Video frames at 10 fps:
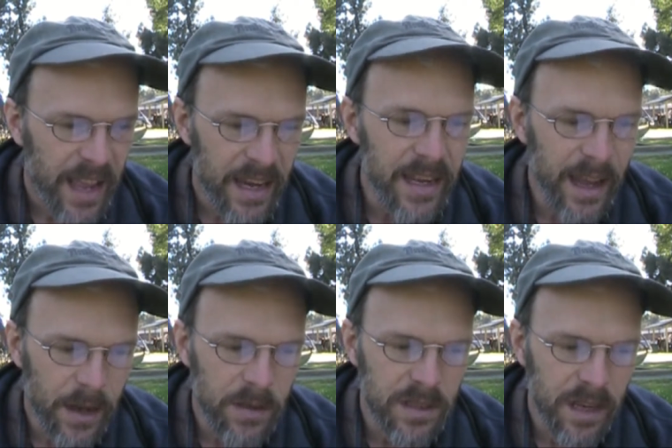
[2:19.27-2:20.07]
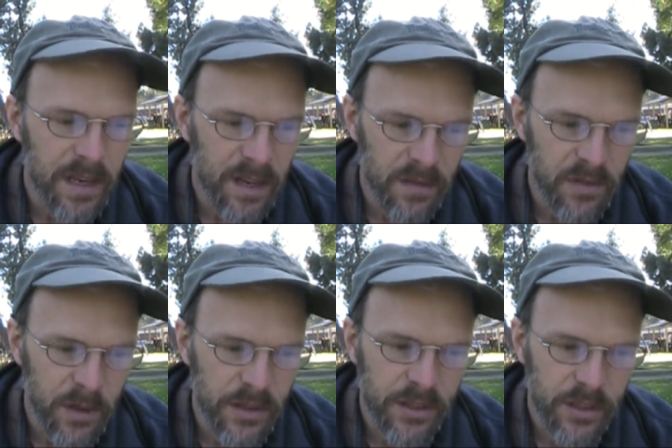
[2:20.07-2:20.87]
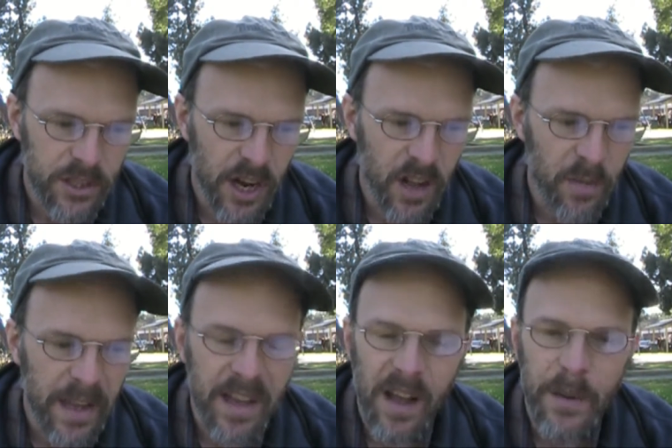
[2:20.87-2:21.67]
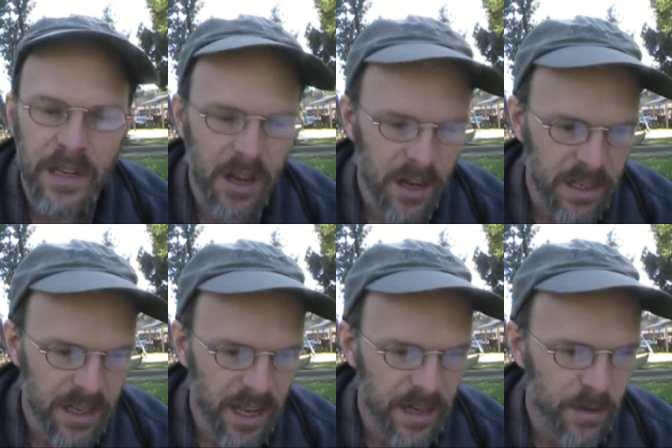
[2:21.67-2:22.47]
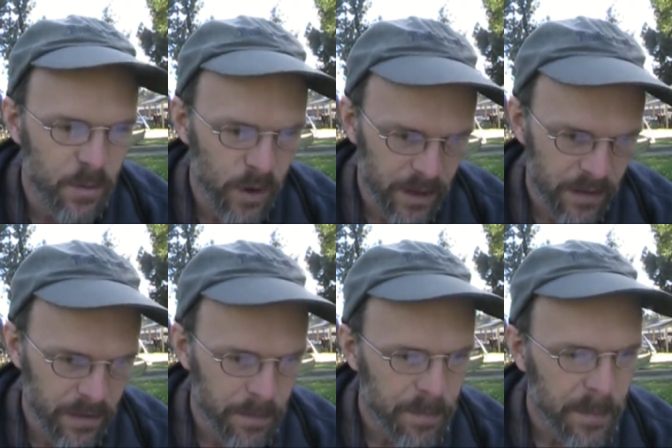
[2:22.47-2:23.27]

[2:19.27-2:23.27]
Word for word: any outside influence your child may come in contact with.